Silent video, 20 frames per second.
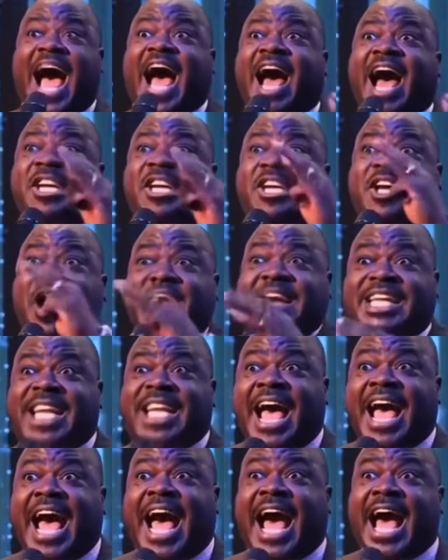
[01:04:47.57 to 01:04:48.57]
All things work
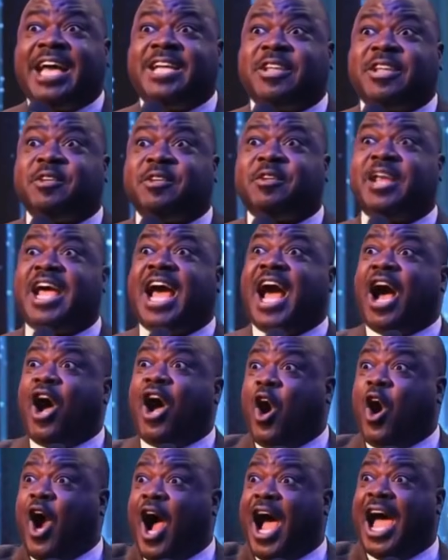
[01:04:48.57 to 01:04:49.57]
together. 10 years of your